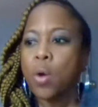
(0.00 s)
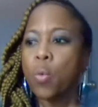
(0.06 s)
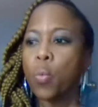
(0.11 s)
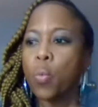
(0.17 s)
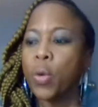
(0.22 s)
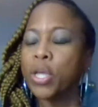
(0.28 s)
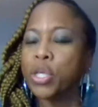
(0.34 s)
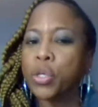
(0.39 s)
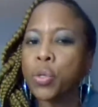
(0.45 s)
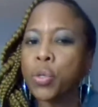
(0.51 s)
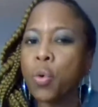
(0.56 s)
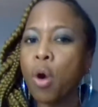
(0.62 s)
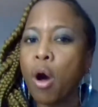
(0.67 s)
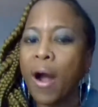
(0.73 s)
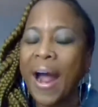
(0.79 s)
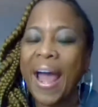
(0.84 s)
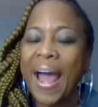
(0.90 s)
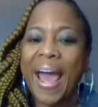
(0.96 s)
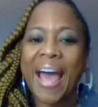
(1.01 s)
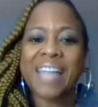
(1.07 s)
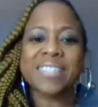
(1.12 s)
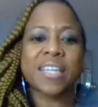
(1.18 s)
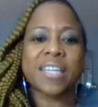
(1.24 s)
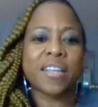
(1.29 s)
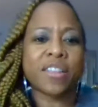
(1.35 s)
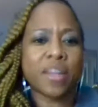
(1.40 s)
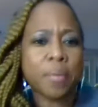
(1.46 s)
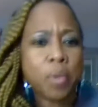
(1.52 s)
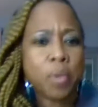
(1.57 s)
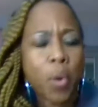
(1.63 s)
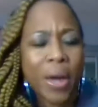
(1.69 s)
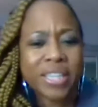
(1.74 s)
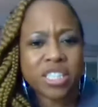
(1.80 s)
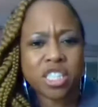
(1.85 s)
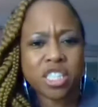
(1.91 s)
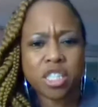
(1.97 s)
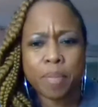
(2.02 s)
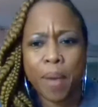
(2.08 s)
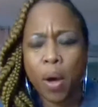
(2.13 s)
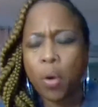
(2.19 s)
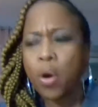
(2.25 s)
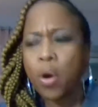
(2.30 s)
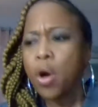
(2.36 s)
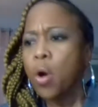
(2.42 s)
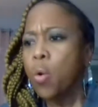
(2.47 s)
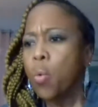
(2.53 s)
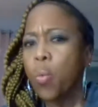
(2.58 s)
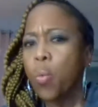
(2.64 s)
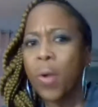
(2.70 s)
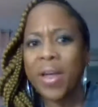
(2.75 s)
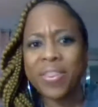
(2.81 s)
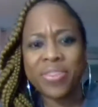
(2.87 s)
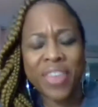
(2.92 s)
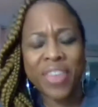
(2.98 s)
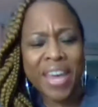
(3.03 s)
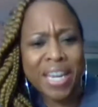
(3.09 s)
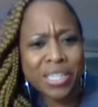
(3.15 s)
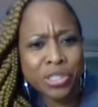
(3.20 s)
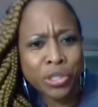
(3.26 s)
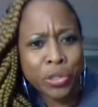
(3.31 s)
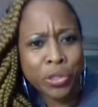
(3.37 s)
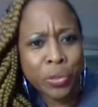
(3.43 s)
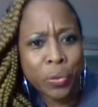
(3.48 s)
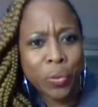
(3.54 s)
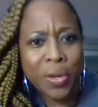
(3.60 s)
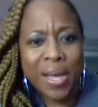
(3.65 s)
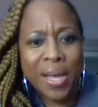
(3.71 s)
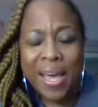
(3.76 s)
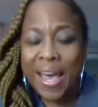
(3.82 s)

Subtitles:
When you are asking them questions about what they do